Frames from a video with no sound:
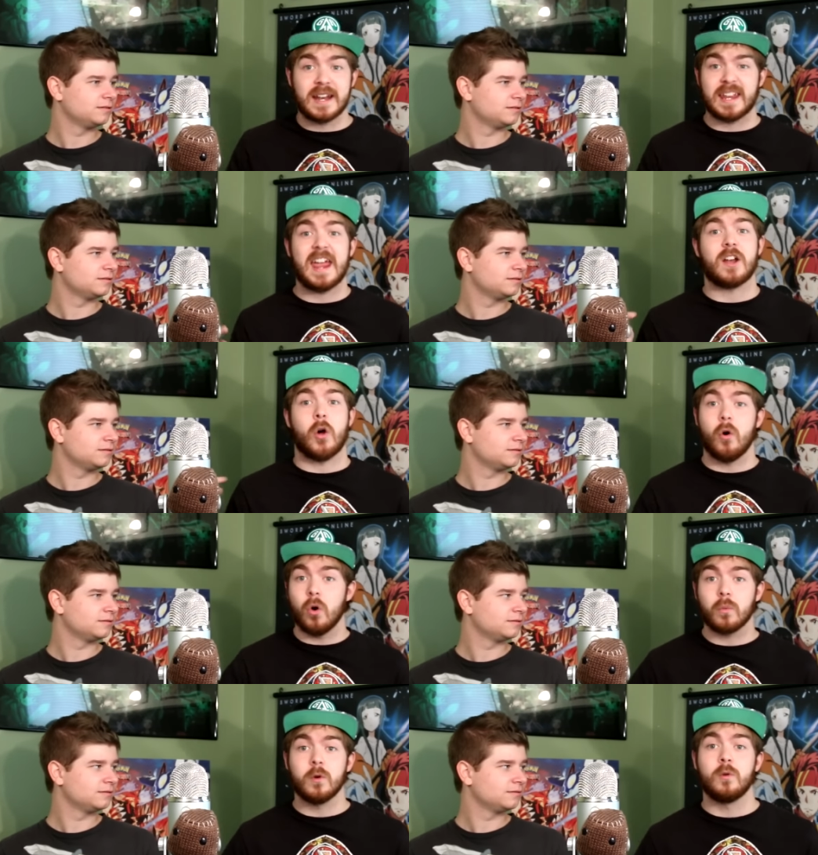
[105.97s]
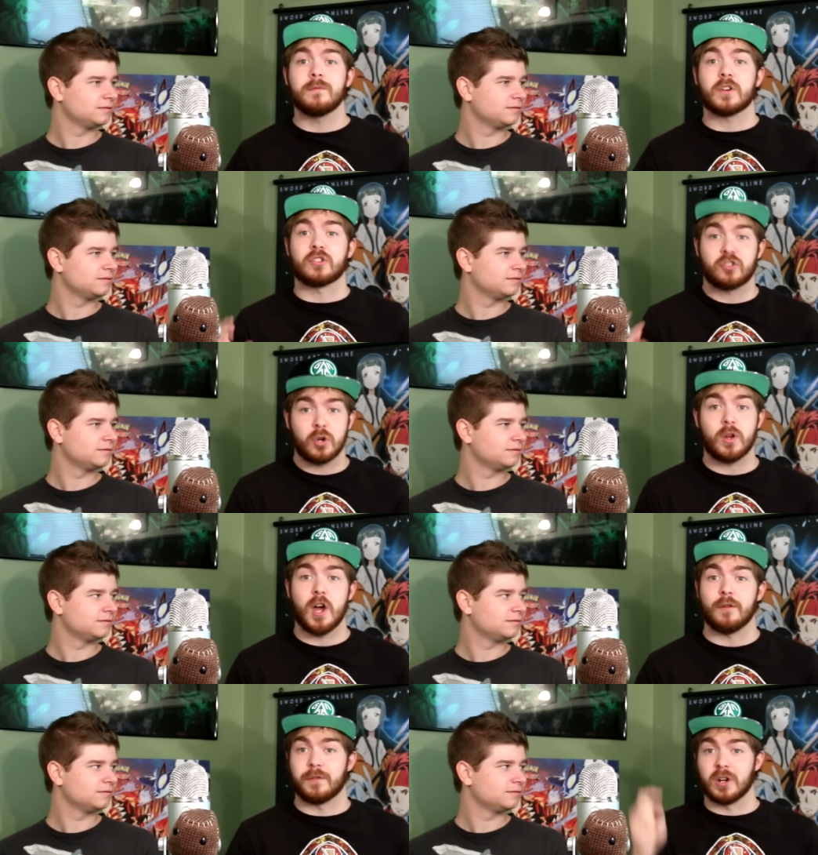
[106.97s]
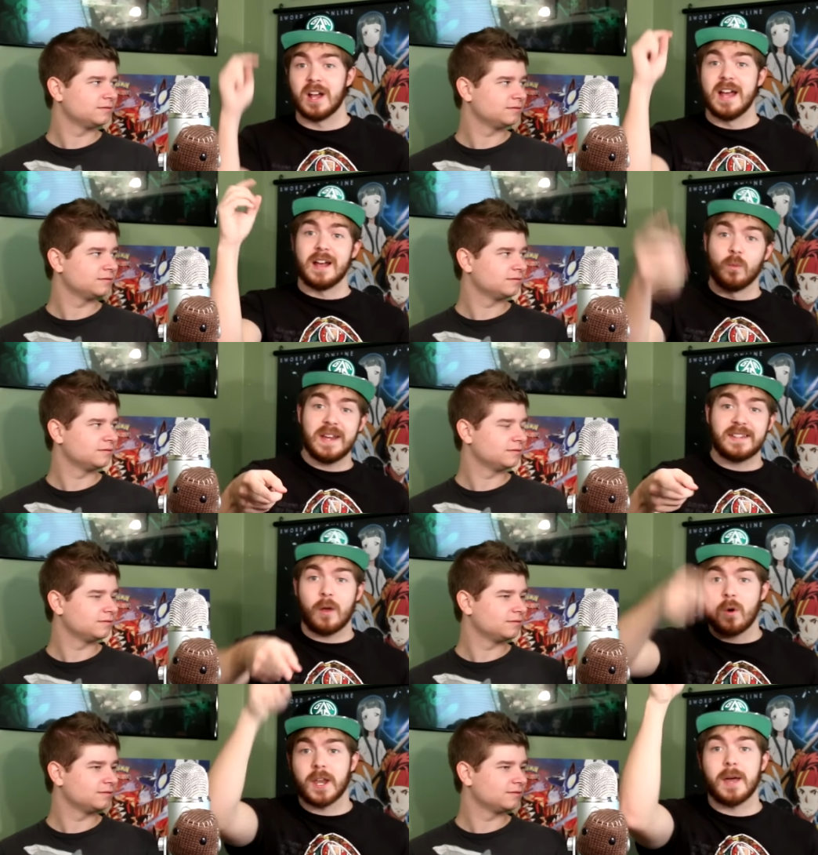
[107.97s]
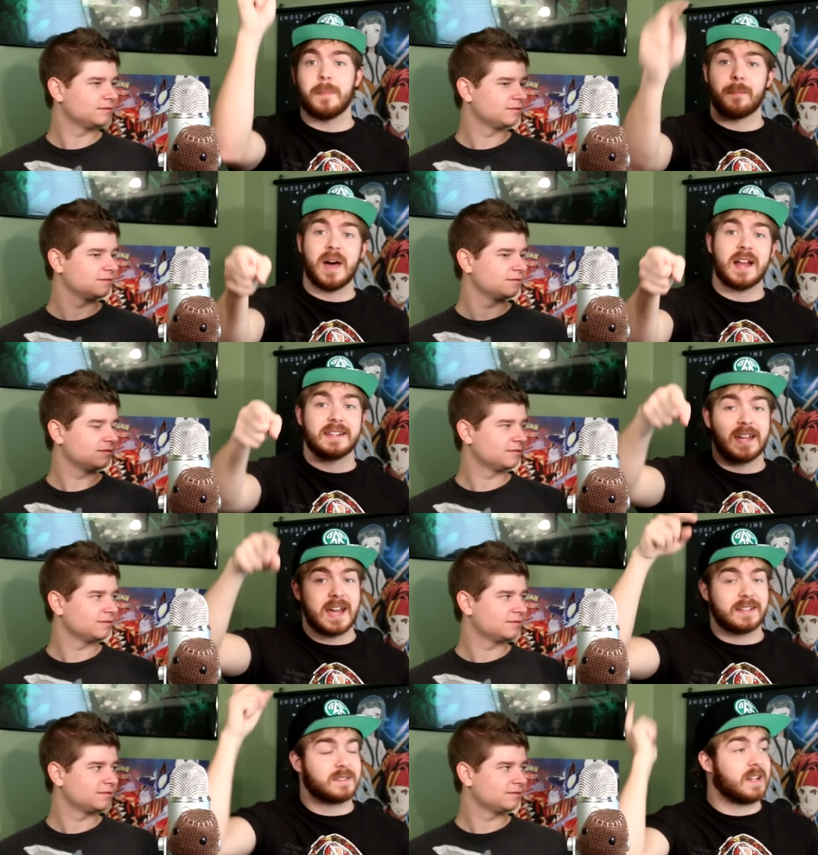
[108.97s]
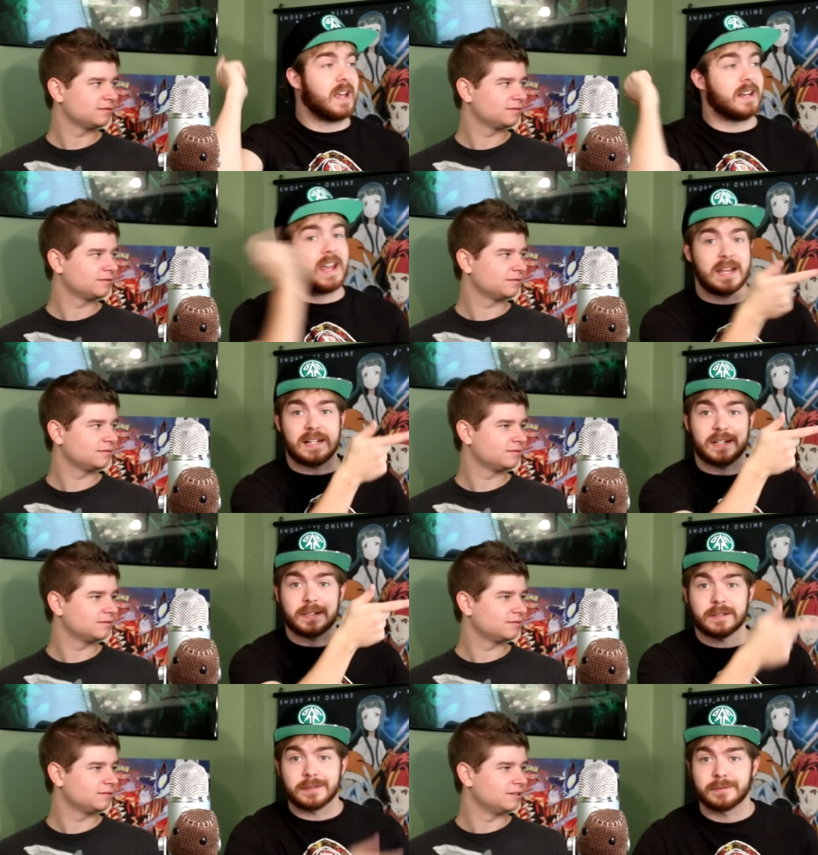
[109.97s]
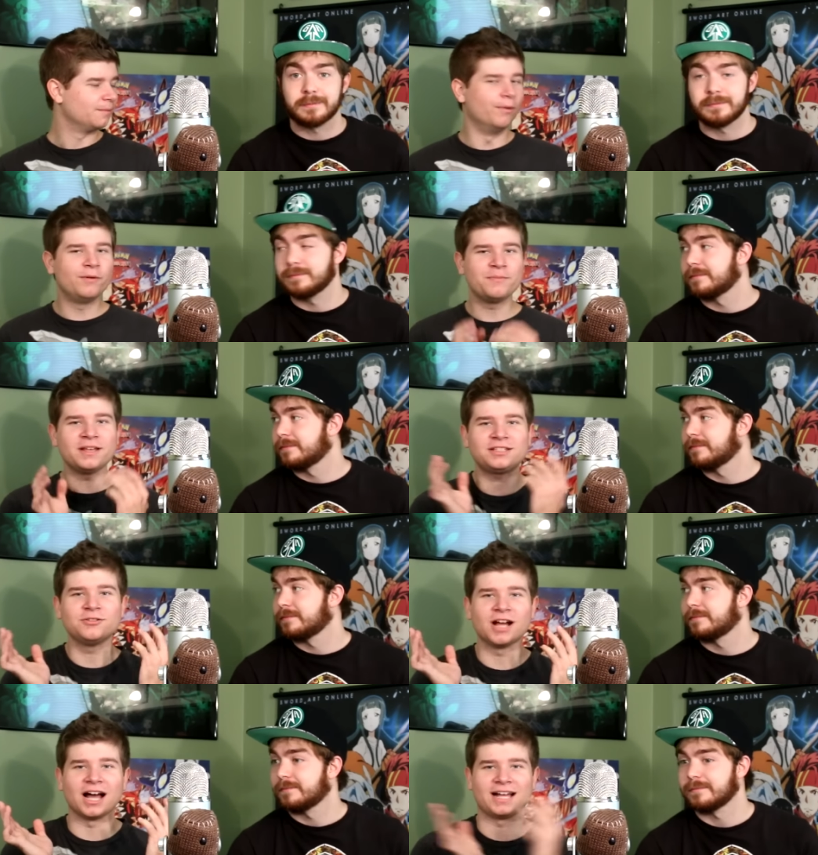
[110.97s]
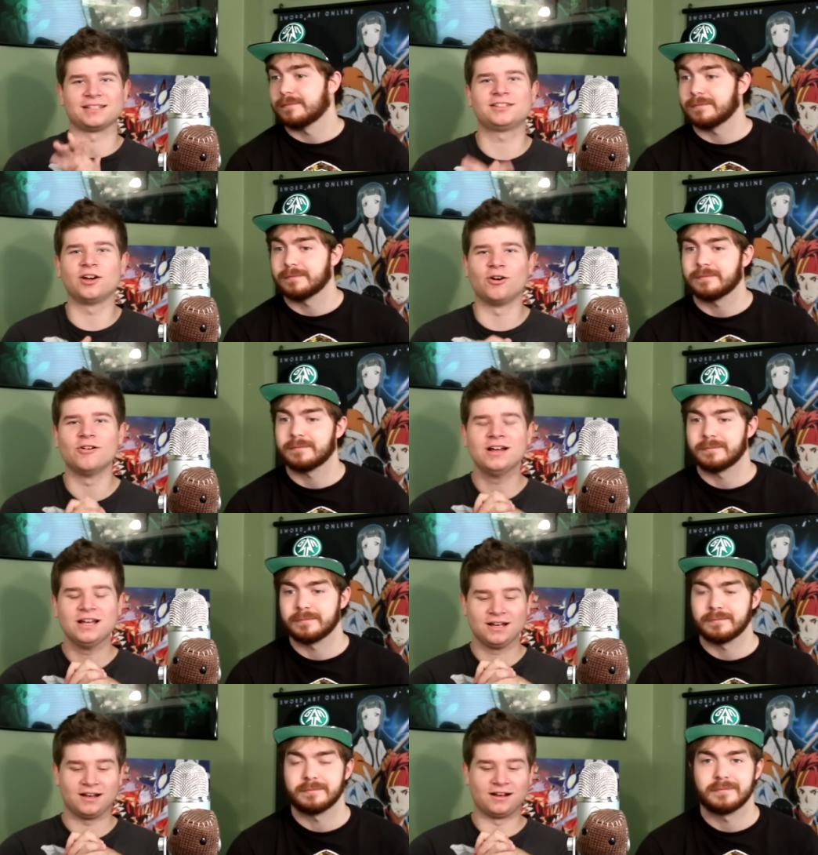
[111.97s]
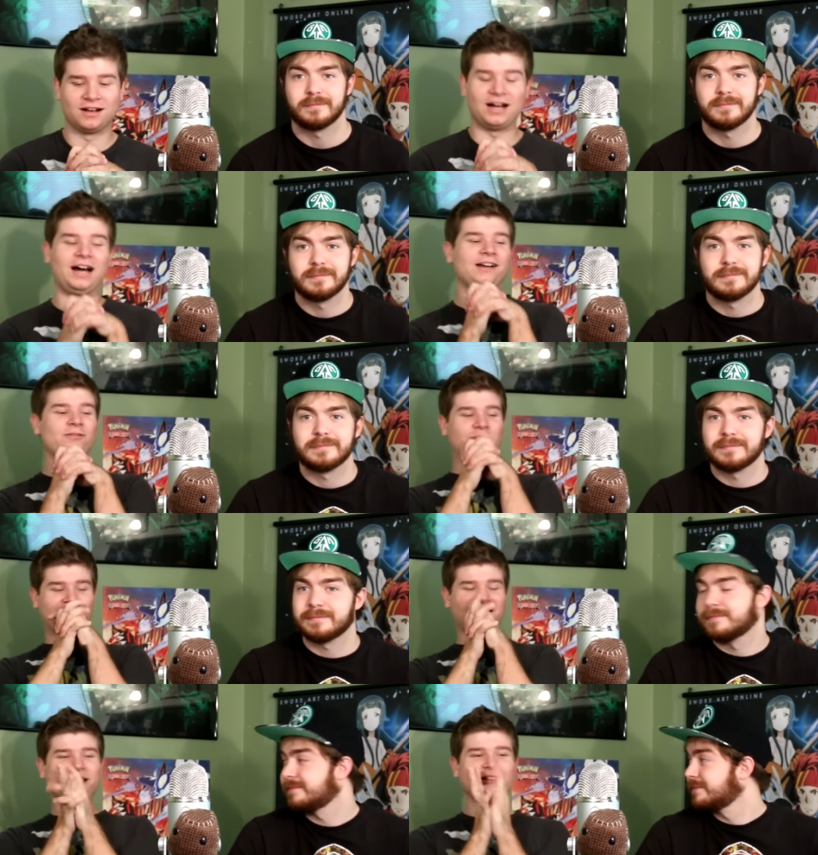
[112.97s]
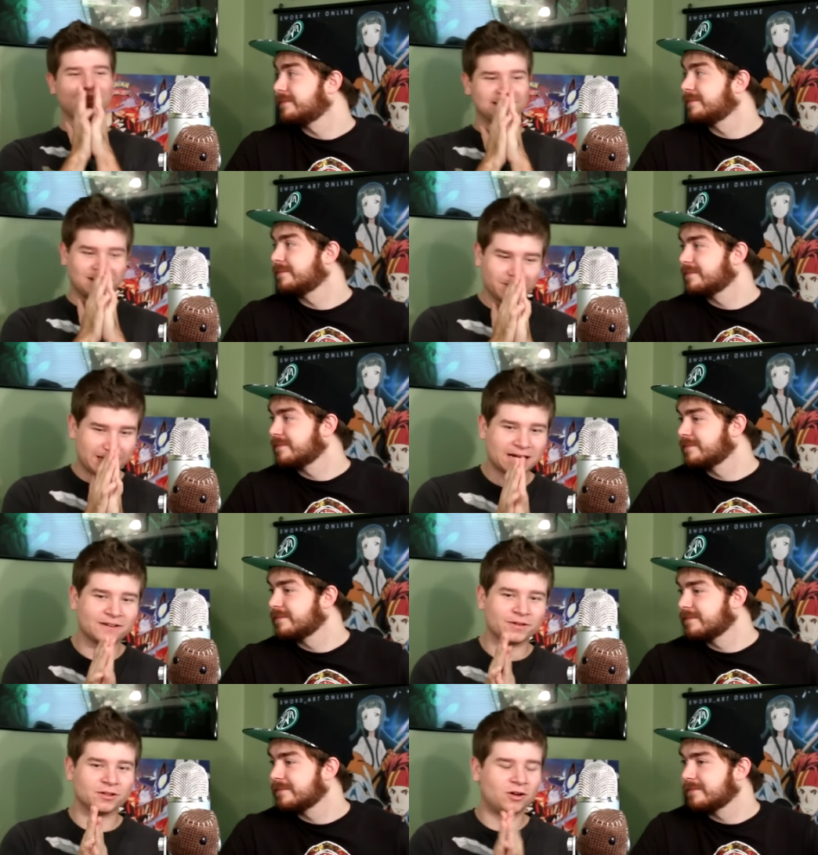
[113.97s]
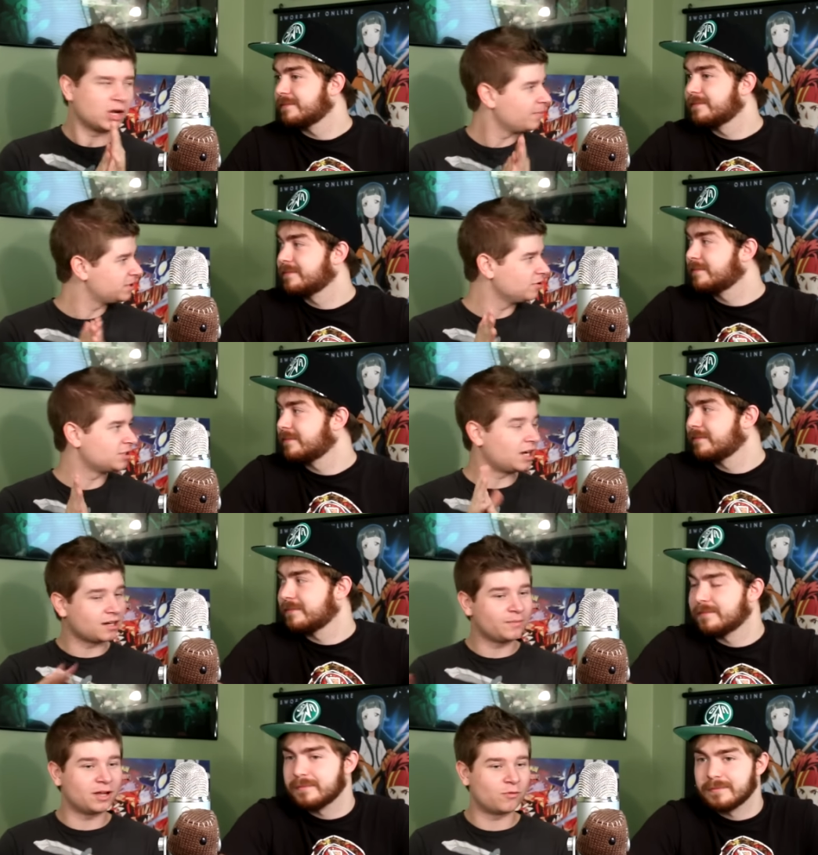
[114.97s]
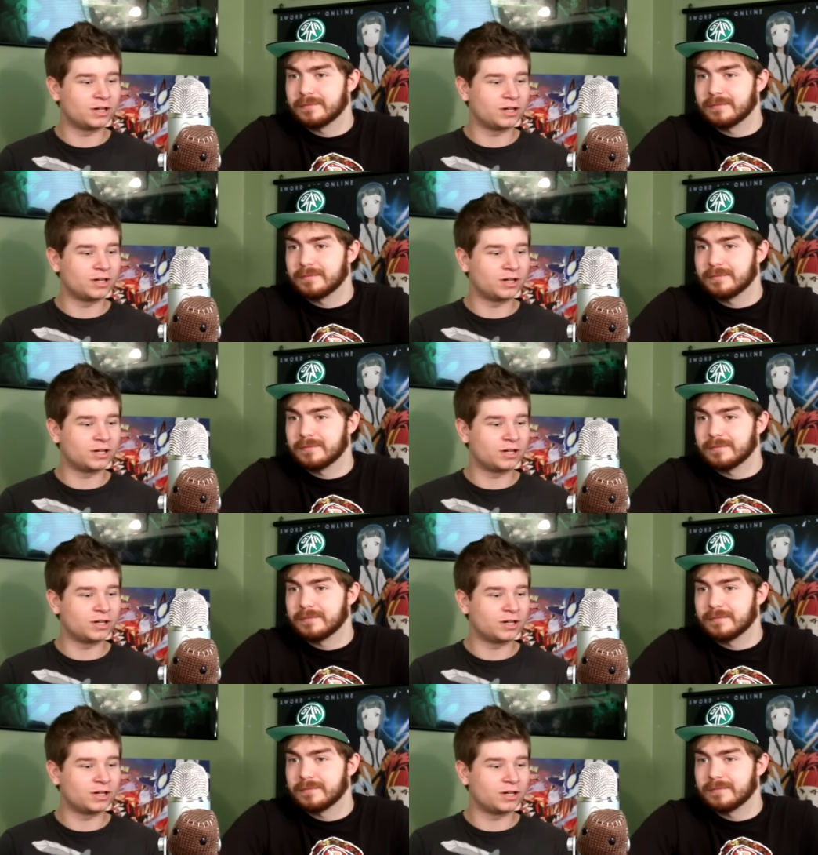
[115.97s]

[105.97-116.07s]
Speaker 1: dedicated a whole room for a studio for weekday one up podcast
Speaker 2: and editing. But we missed you guys. So uh, I don't. I think this is gonna be kind of a long episode. There's not gonna be a